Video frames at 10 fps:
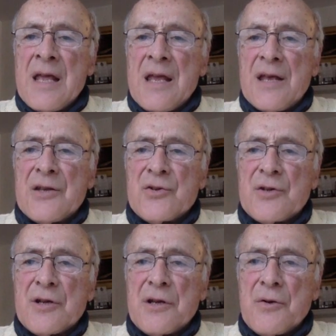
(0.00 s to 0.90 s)
as
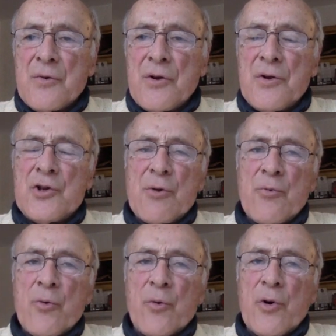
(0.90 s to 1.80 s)
the
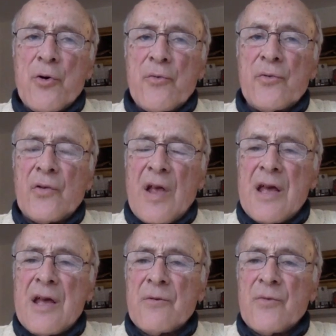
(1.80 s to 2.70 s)
General Groves, the
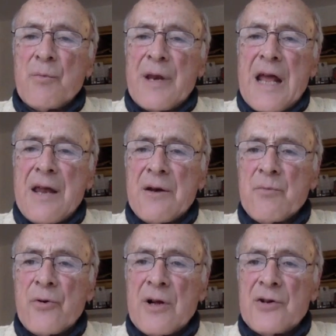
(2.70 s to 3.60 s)
head of the Manhattan
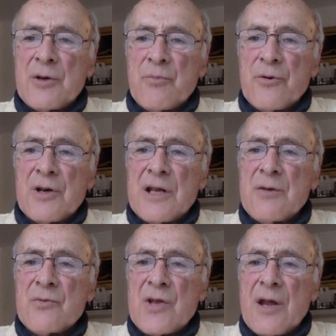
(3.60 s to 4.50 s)
Project, put it,
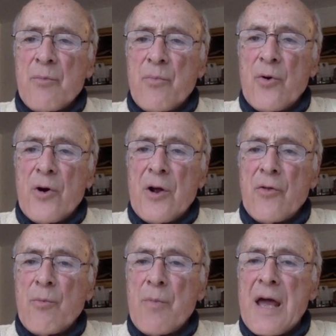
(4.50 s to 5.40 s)
he was like a boy on
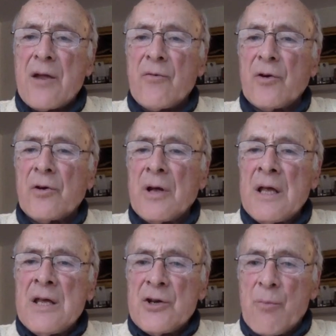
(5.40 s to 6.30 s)
the back of a
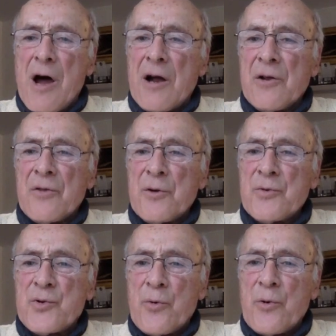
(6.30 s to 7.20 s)
toboggan that
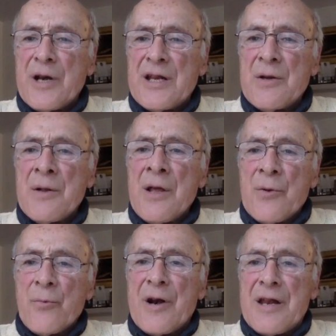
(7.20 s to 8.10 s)
was already
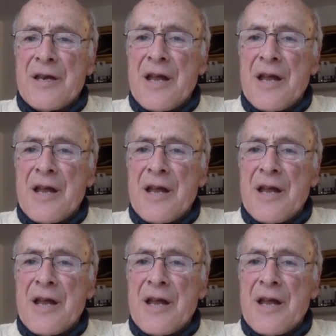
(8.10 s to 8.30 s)
running